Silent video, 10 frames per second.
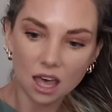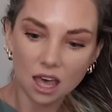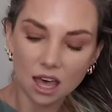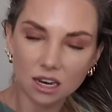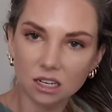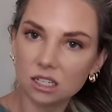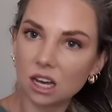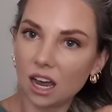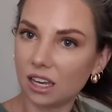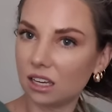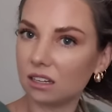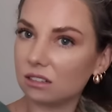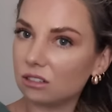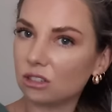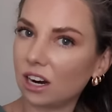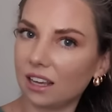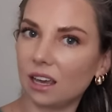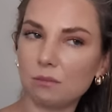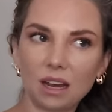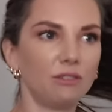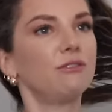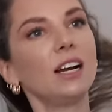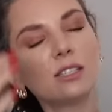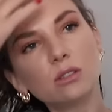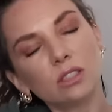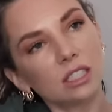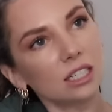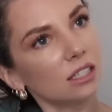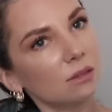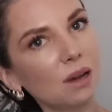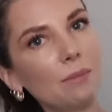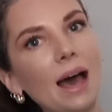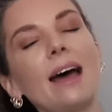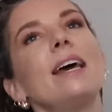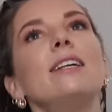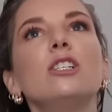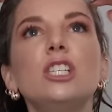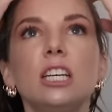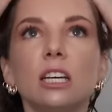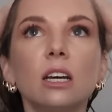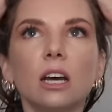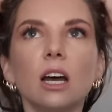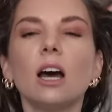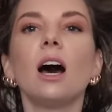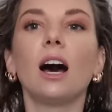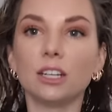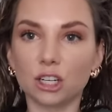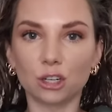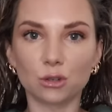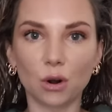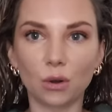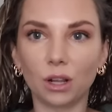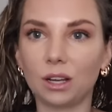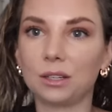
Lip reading: and I can try to get my frazzledness, my bad energy, under control.